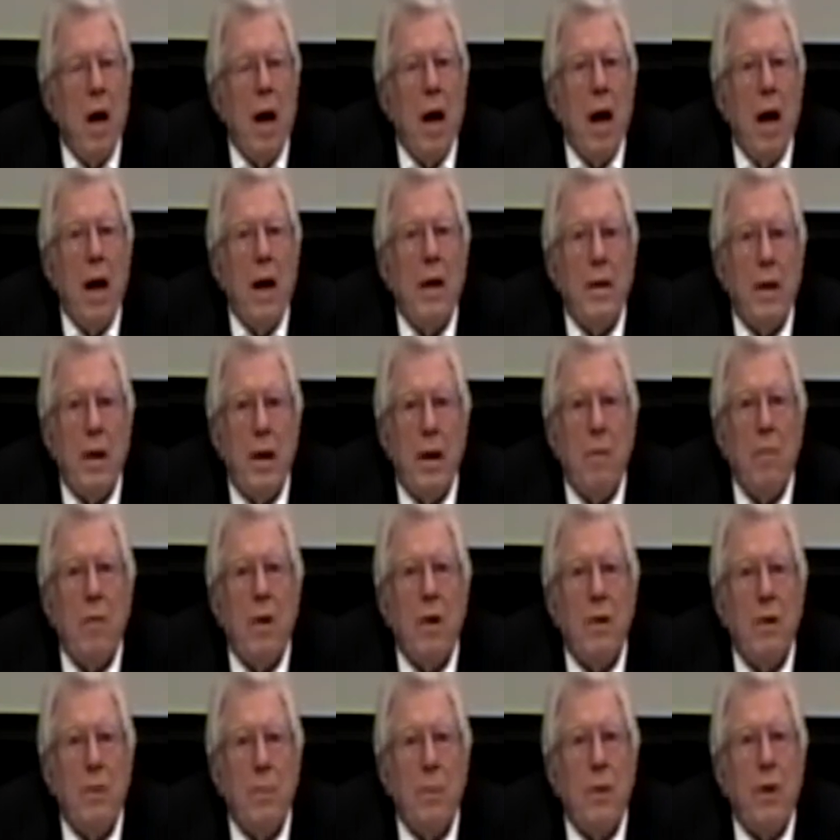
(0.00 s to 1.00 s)
And he
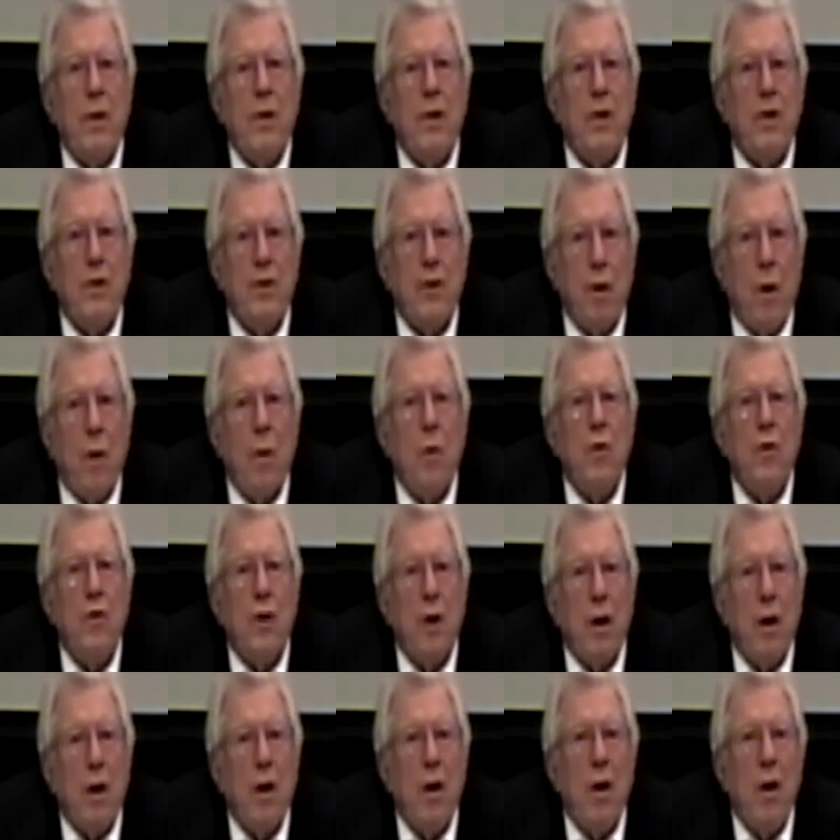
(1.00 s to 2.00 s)
was a British
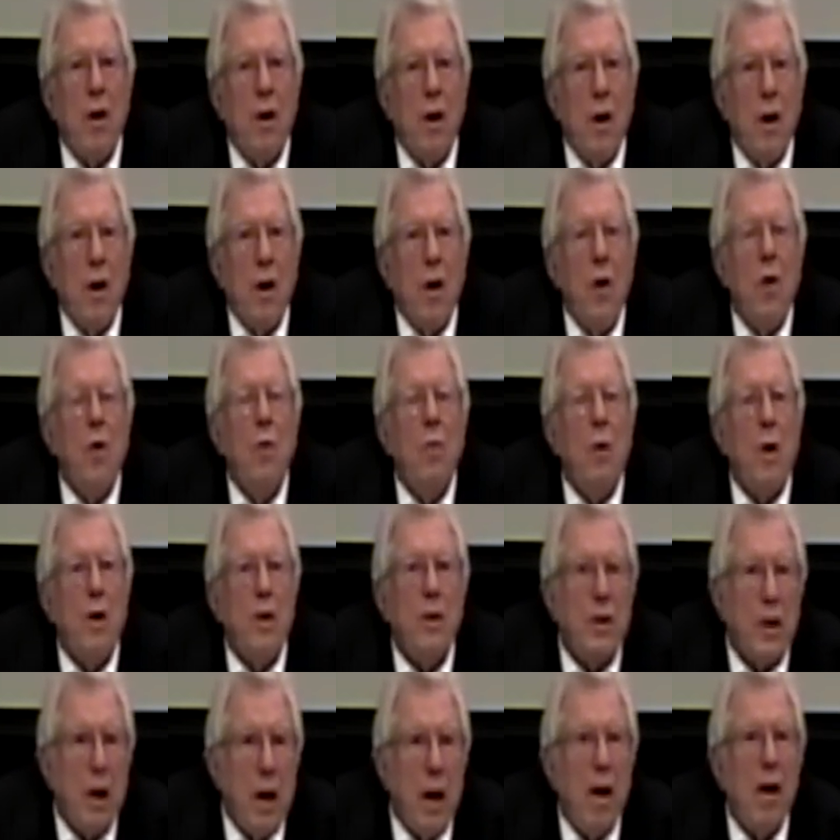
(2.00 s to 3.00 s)
soldier who
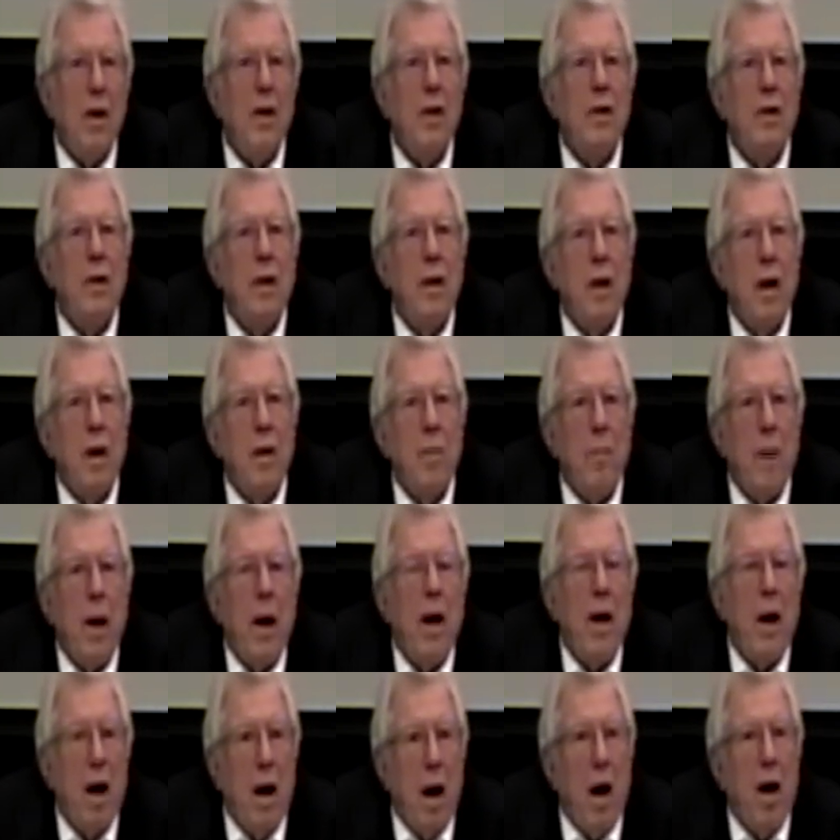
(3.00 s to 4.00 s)
was killed
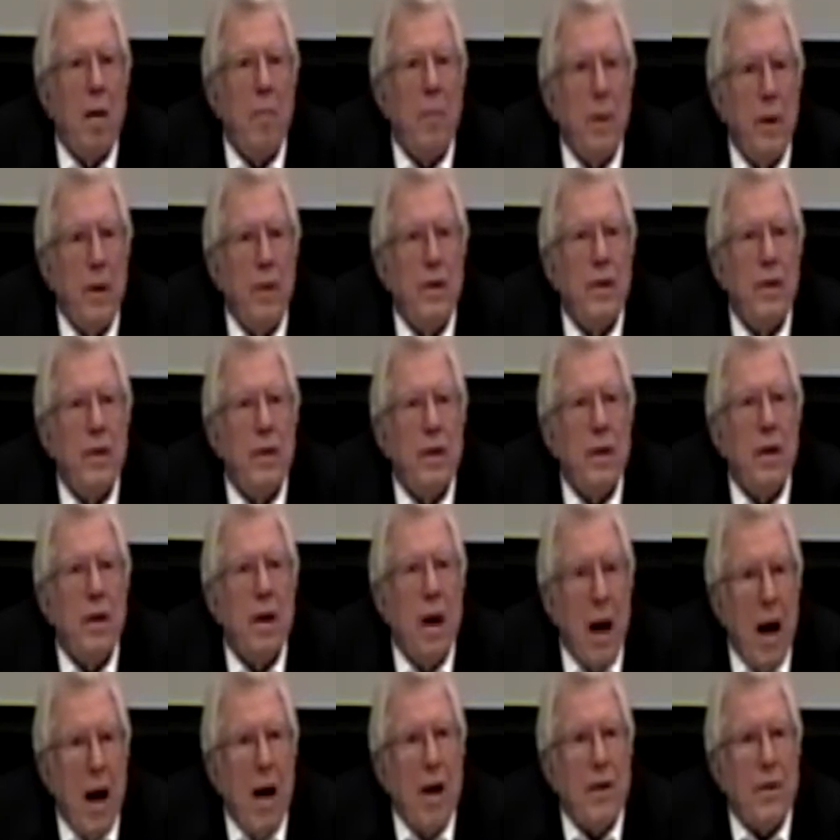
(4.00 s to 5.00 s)
by Haber's
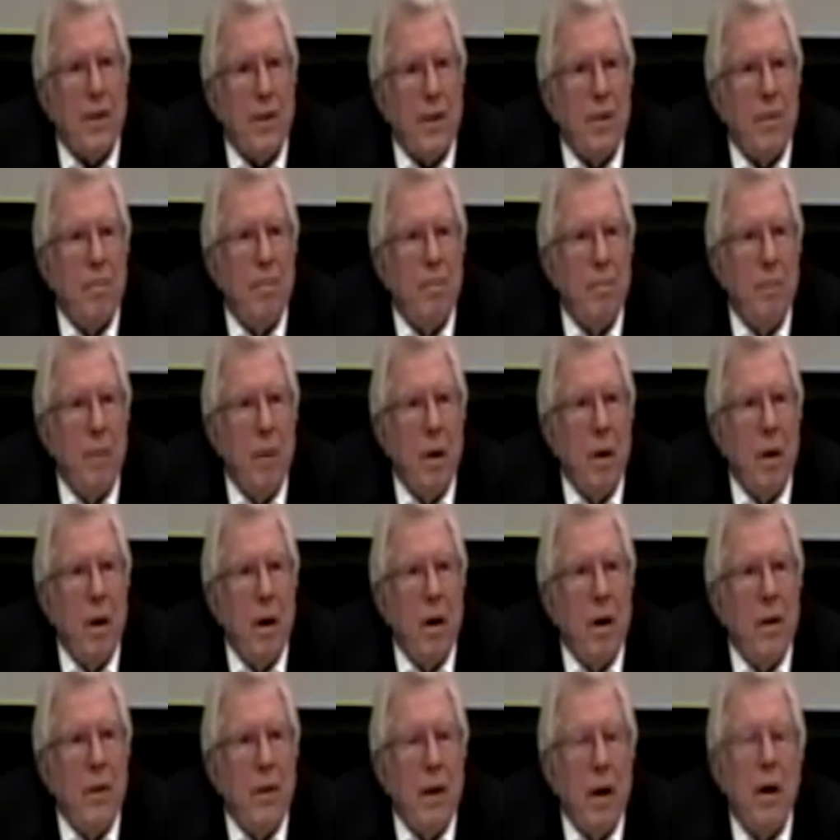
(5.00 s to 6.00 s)
gas.
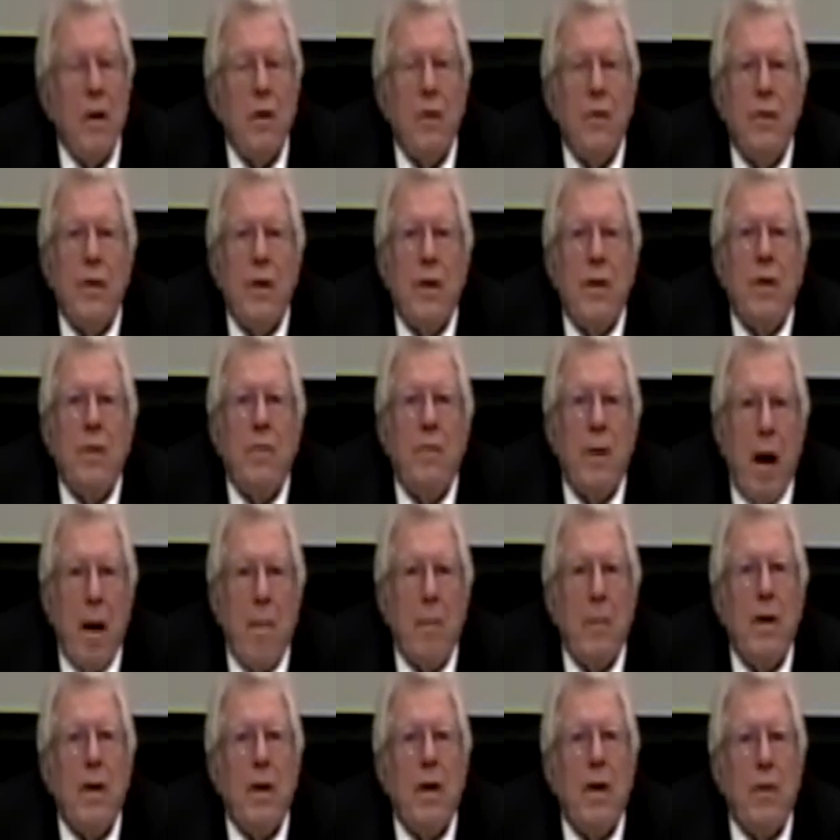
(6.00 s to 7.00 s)
There you see the
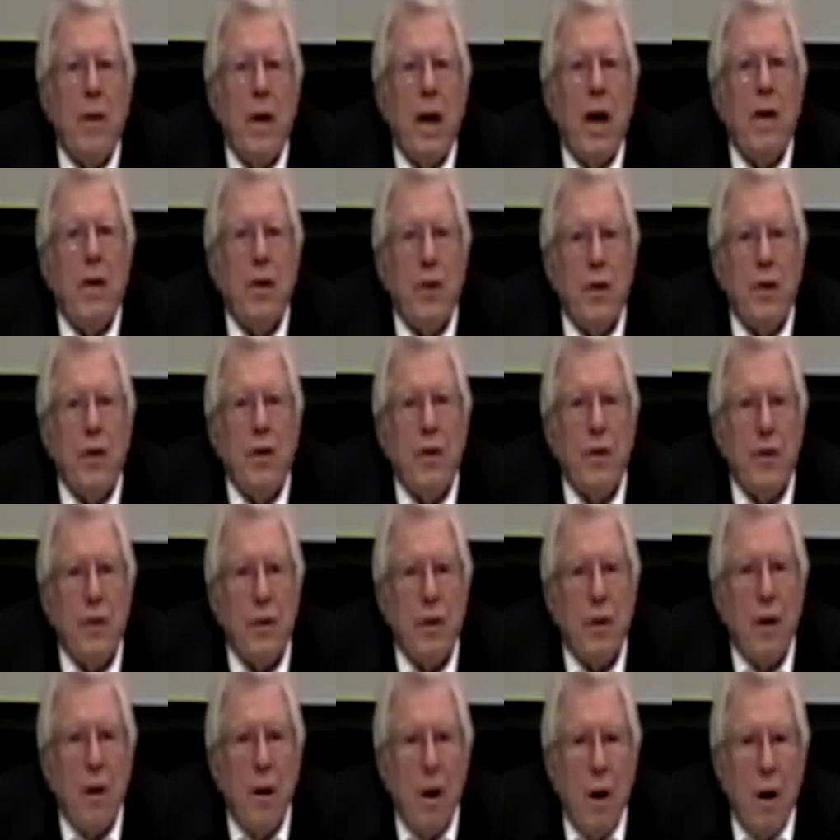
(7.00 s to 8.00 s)
family
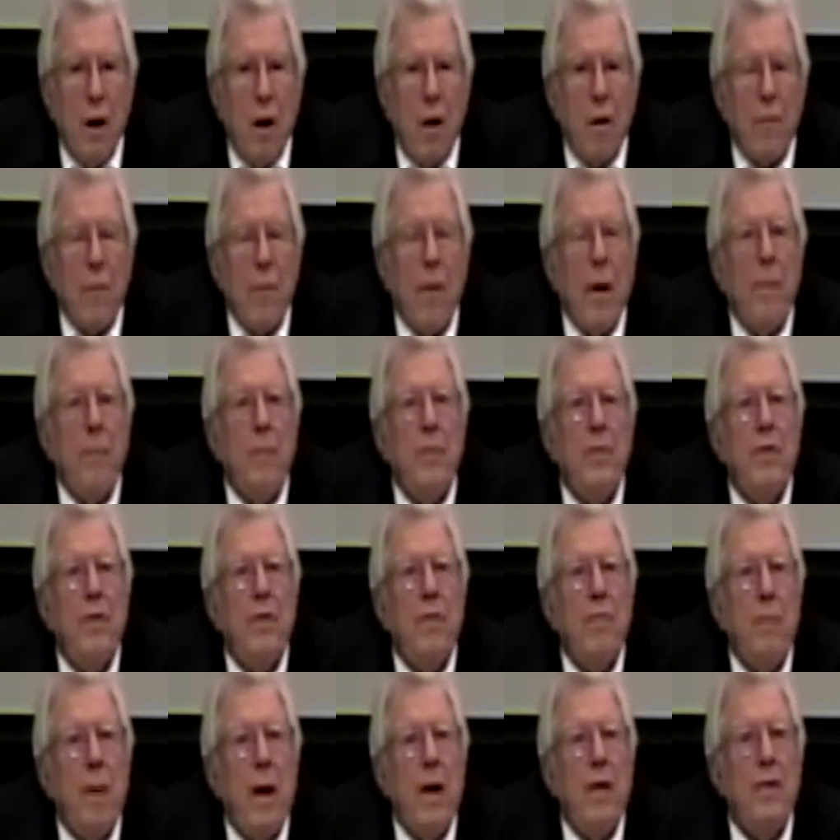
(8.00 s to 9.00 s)
connections of weapons
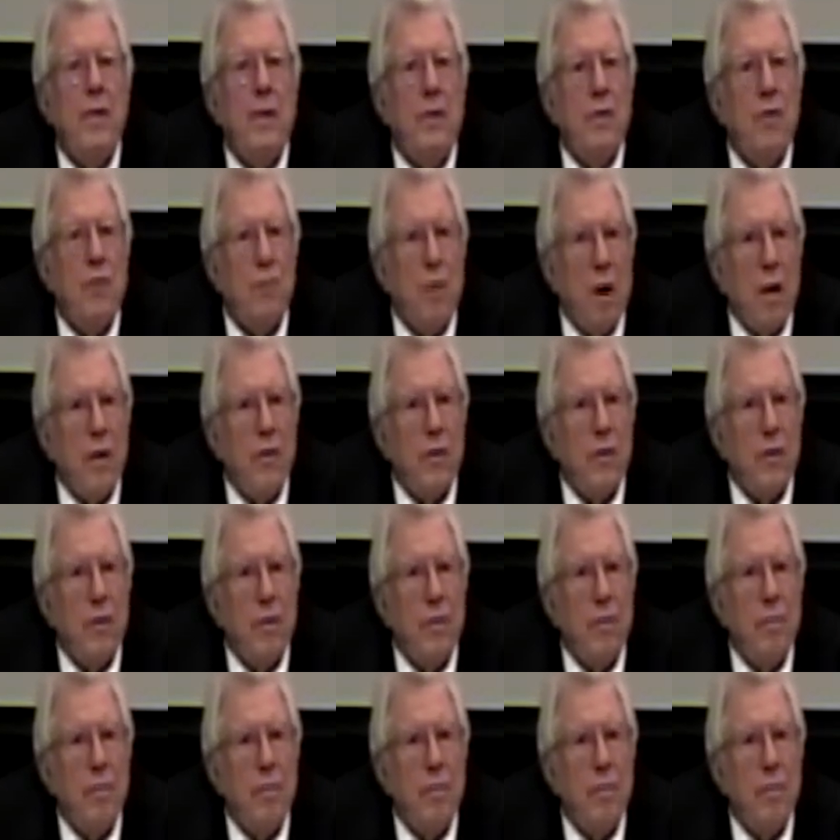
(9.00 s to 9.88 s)
of mass destruction.